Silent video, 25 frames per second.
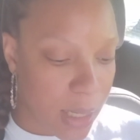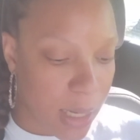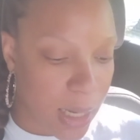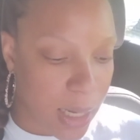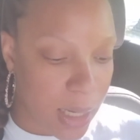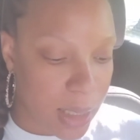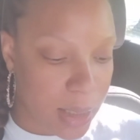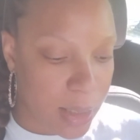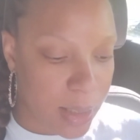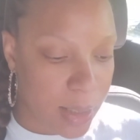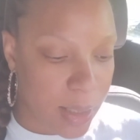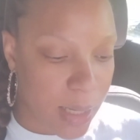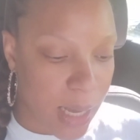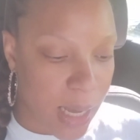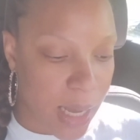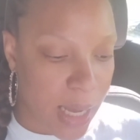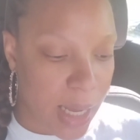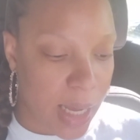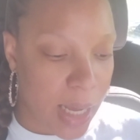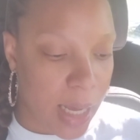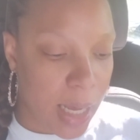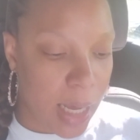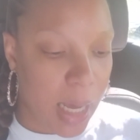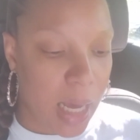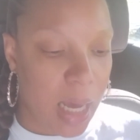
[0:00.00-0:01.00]
the
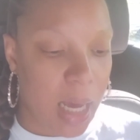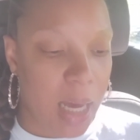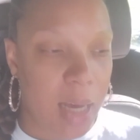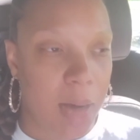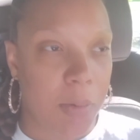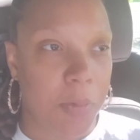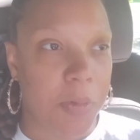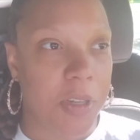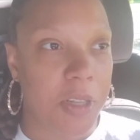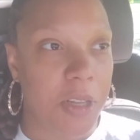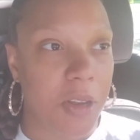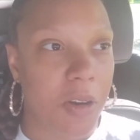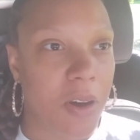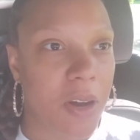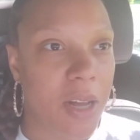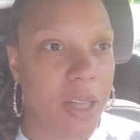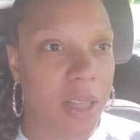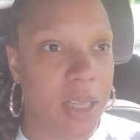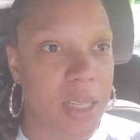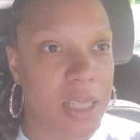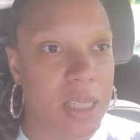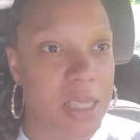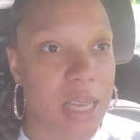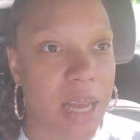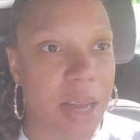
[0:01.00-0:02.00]
internet. And what all
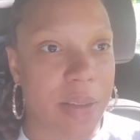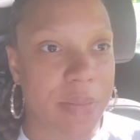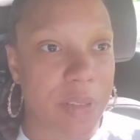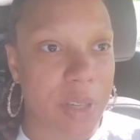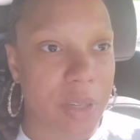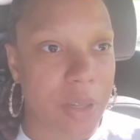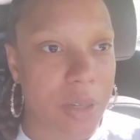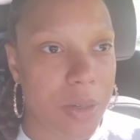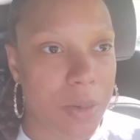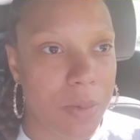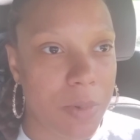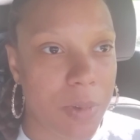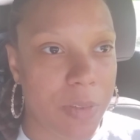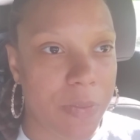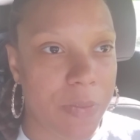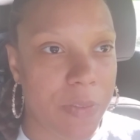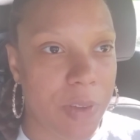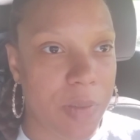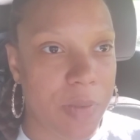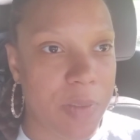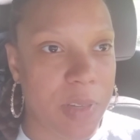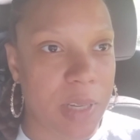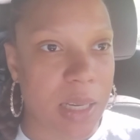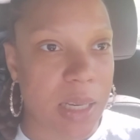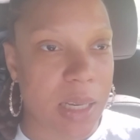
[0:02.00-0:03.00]
this have to do with
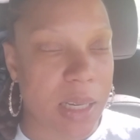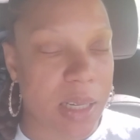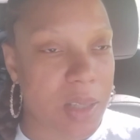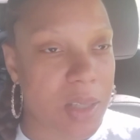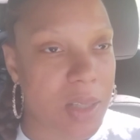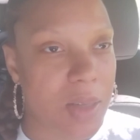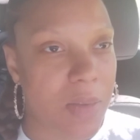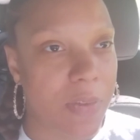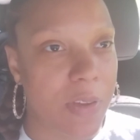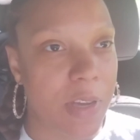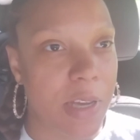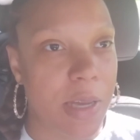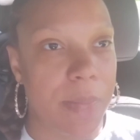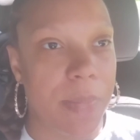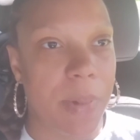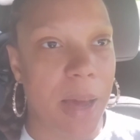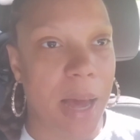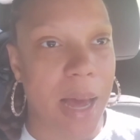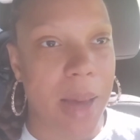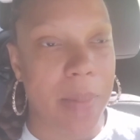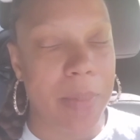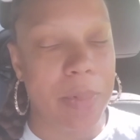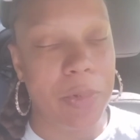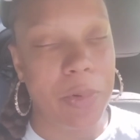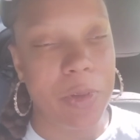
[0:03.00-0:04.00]
50 years of hip
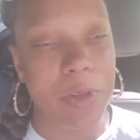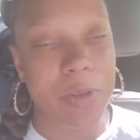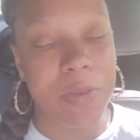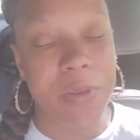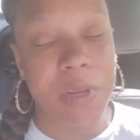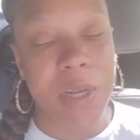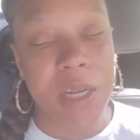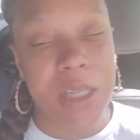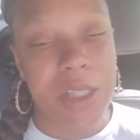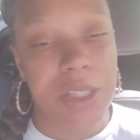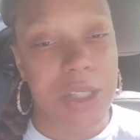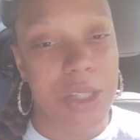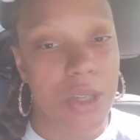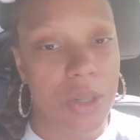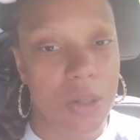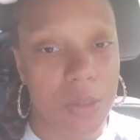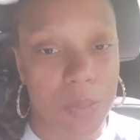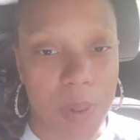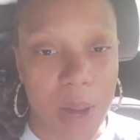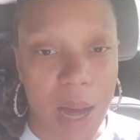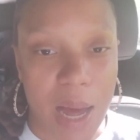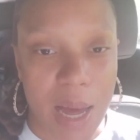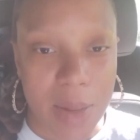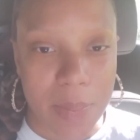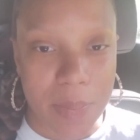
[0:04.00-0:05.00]
hop, with
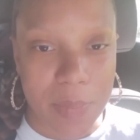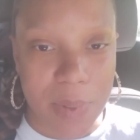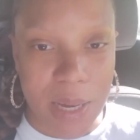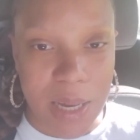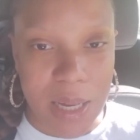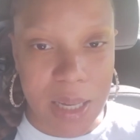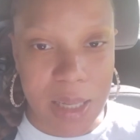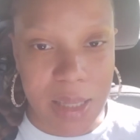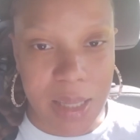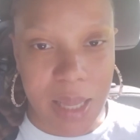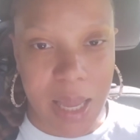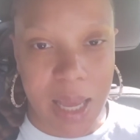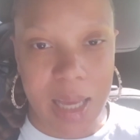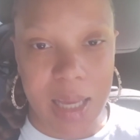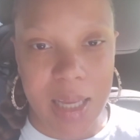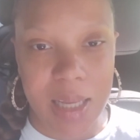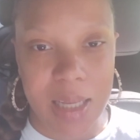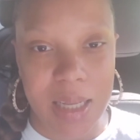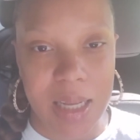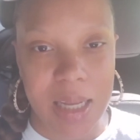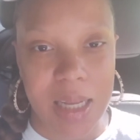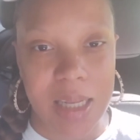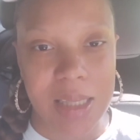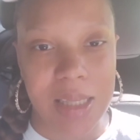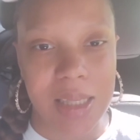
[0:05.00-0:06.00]
Tupac being like
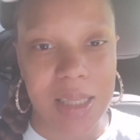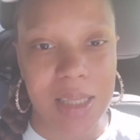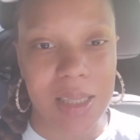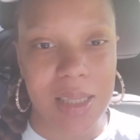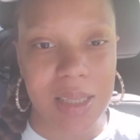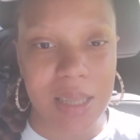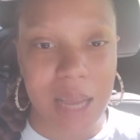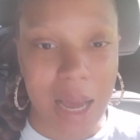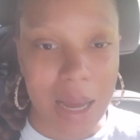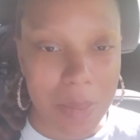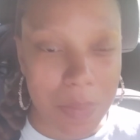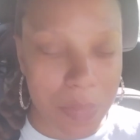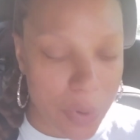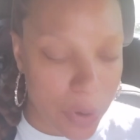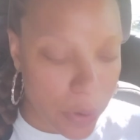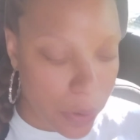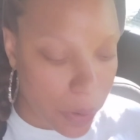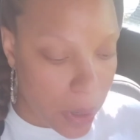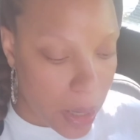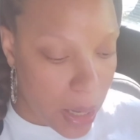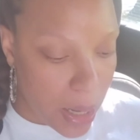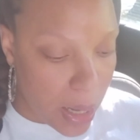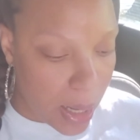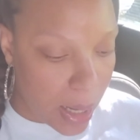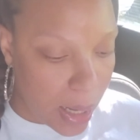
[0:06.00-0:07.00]
a, a
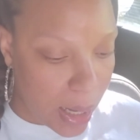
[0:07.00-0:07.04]
staple